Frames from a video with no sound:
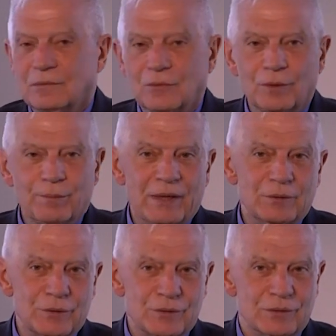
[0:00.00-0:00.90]
What
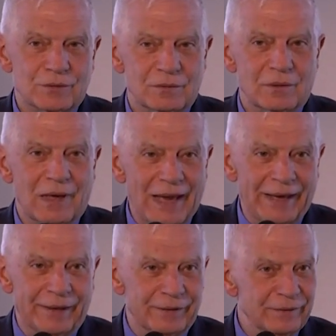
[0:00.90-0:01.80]
matters?
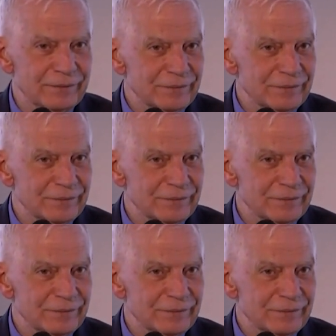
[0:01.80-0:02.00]
Land.